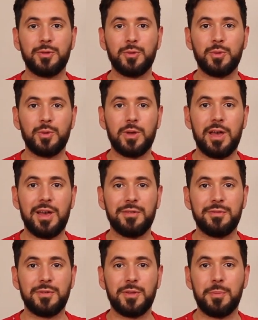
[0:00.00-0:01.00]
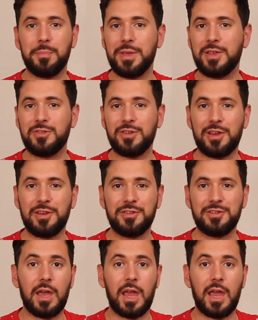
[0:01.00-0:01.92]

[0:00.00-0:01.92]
to have the big change,